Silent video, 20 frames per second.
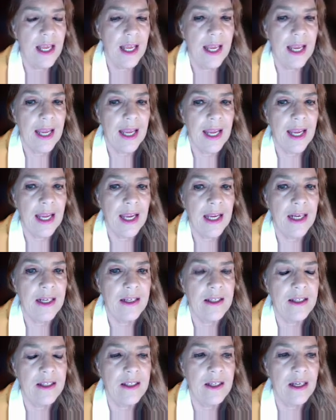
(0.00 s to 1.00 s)
and
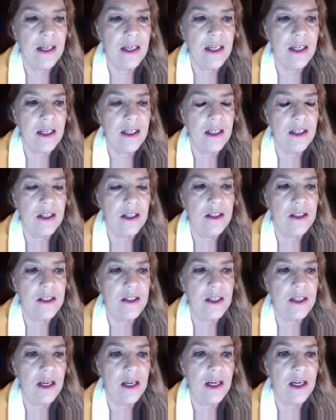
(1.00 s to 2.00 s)
the study
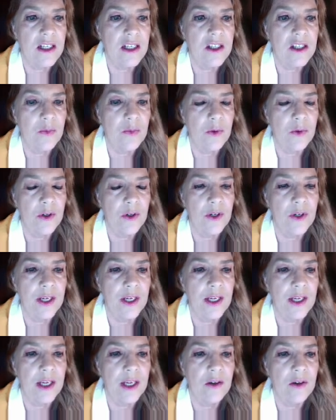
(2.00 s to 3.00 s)
designs were
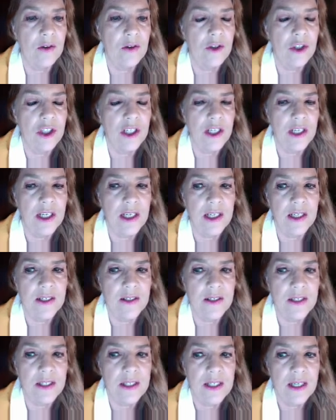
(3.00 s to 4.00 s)

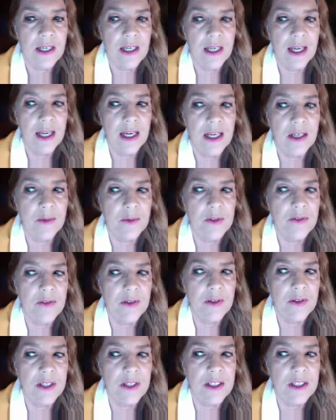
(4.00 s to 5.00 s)
heterogeneous, and it was
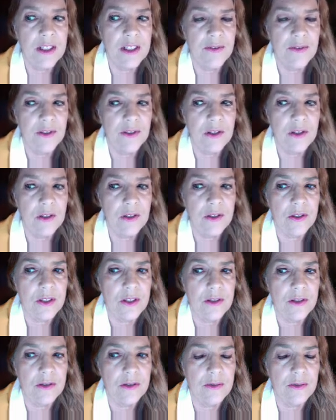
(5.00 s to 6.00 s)
very difficult
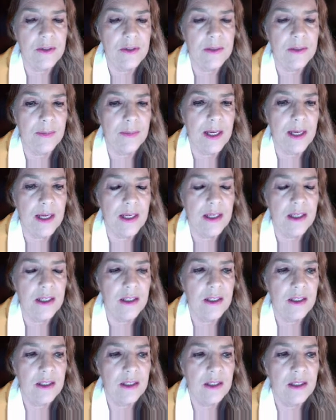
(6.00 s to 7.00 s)
to make
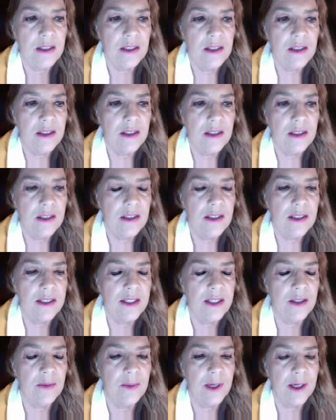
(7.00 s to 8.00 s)

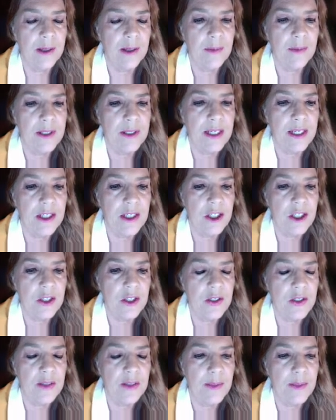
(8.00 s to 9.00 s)
clear
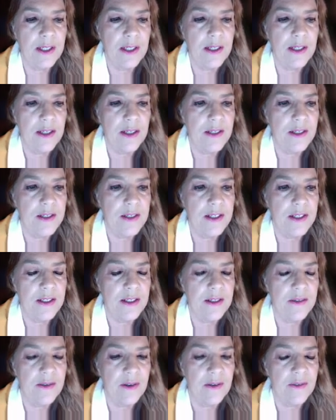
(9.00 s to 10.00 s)
recommendations because
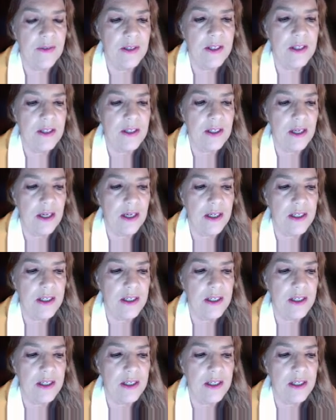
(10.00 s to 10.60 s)
of the designs